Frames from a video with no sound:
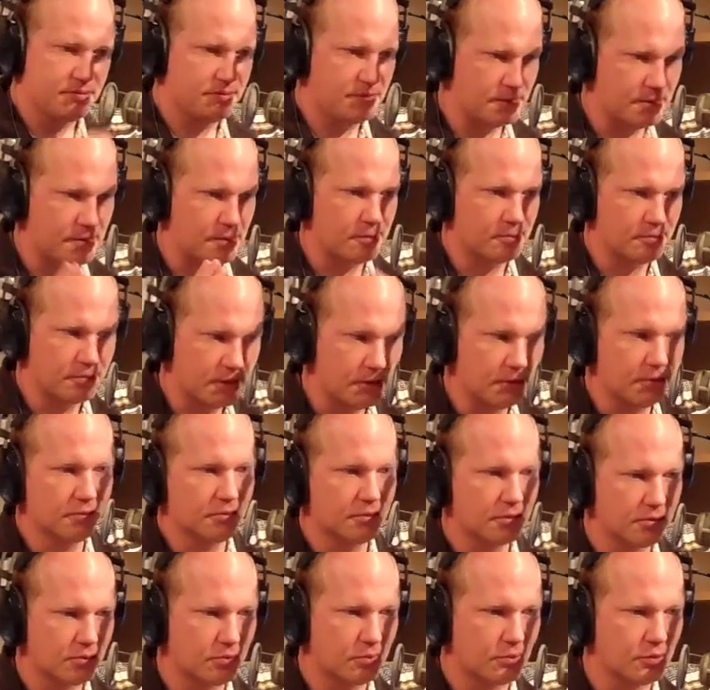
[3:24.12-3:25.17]
you know, in a
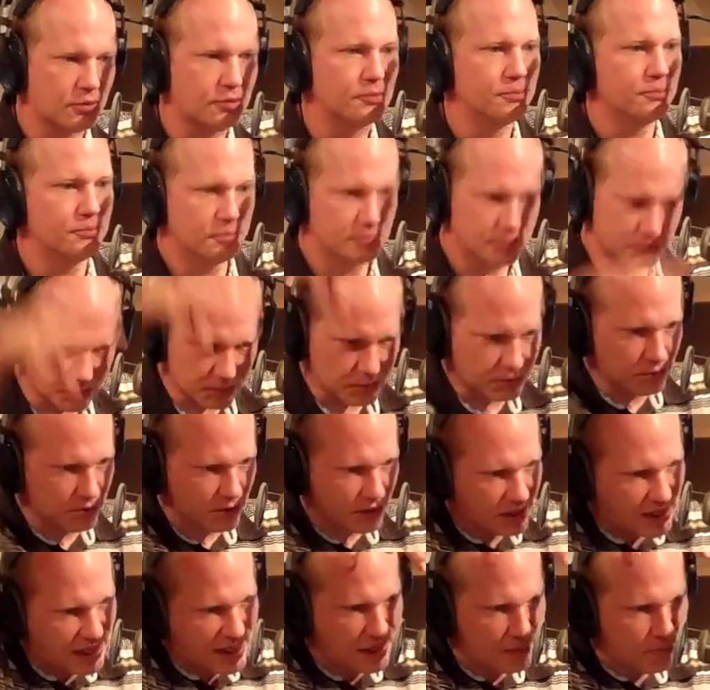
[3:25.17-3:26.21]
little room, little
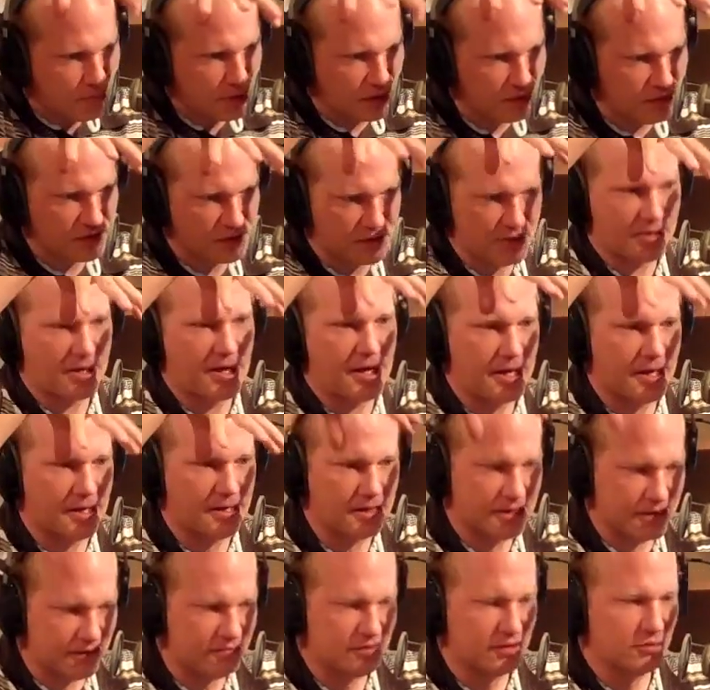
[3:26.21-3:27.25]
lamp over their head,
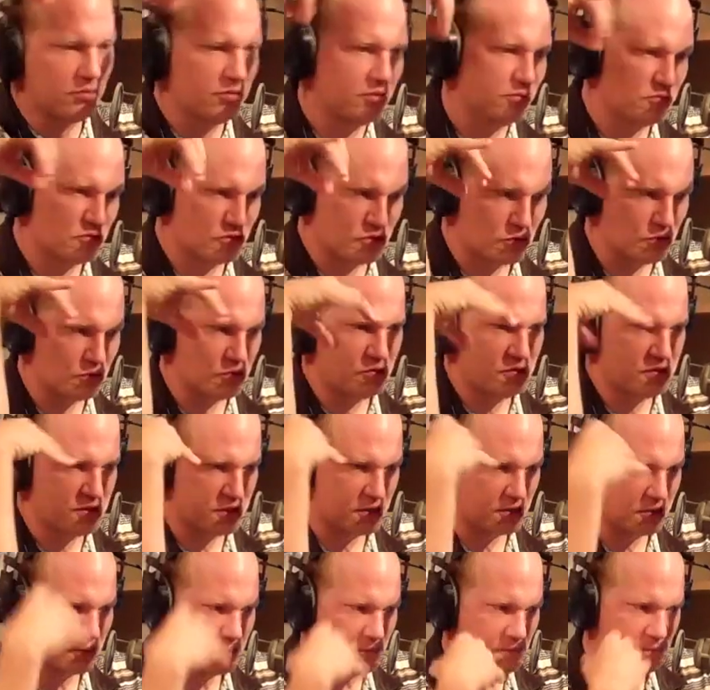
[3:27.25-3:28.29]
give them some Truth
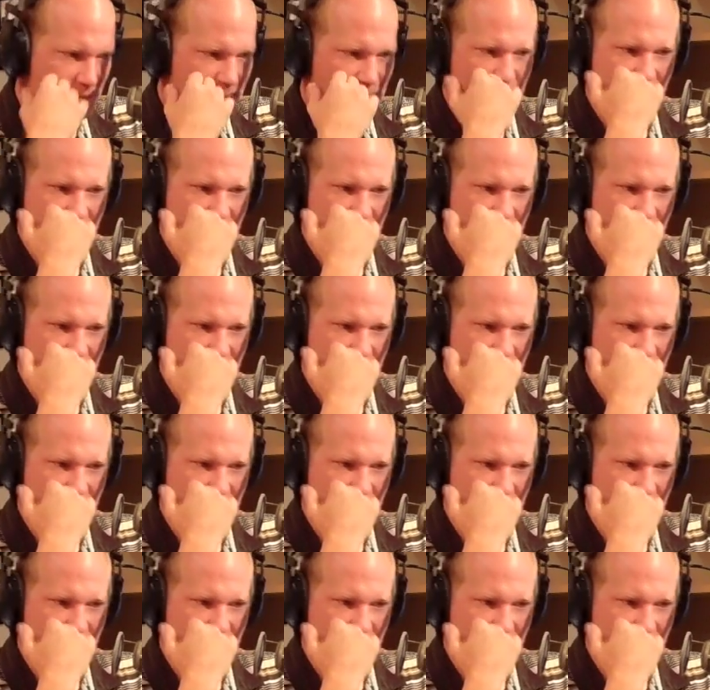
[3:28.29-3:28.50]
Serum,